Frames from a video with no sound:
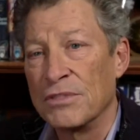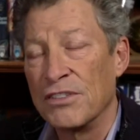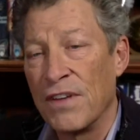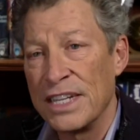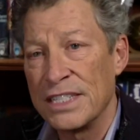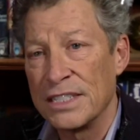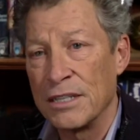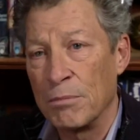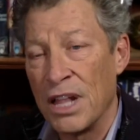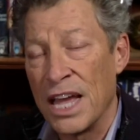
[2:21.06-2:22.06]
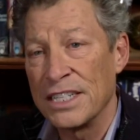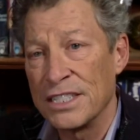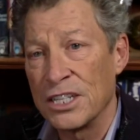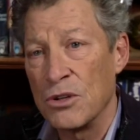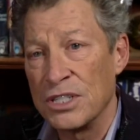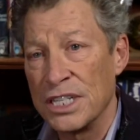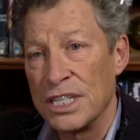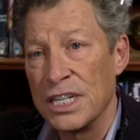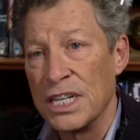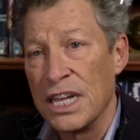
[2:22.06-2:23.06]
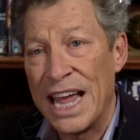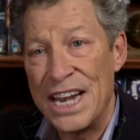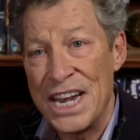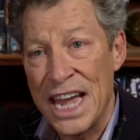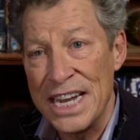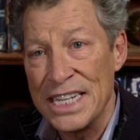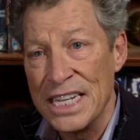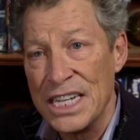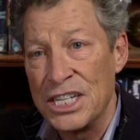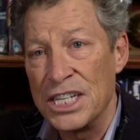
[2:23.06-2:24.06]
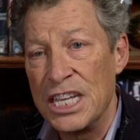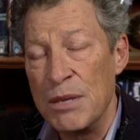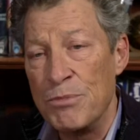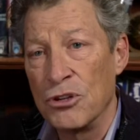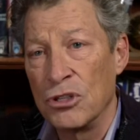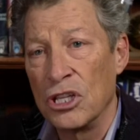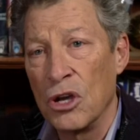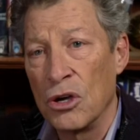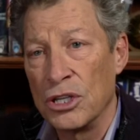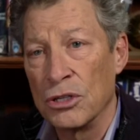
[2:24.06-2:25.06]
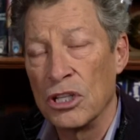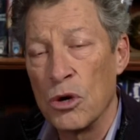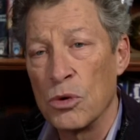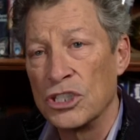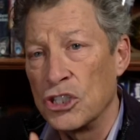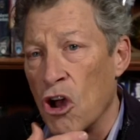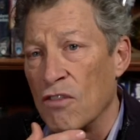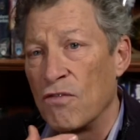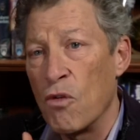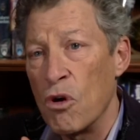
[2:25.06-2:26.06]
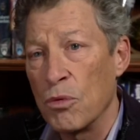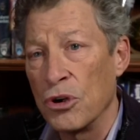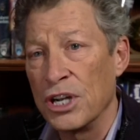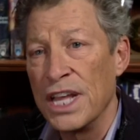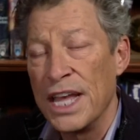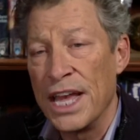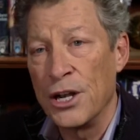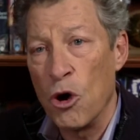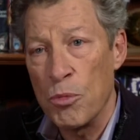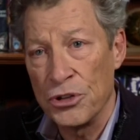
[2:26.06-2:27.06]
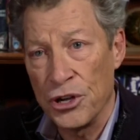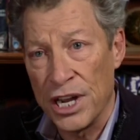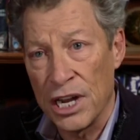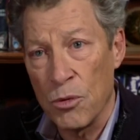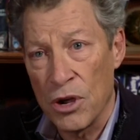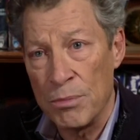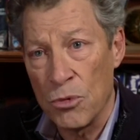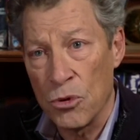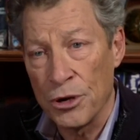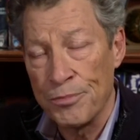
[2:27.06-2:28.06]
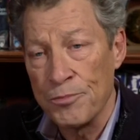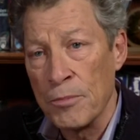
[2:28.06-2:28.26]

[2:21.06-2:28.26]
device appliance that goes in at night to keep your lower jaw forward and open your airway more.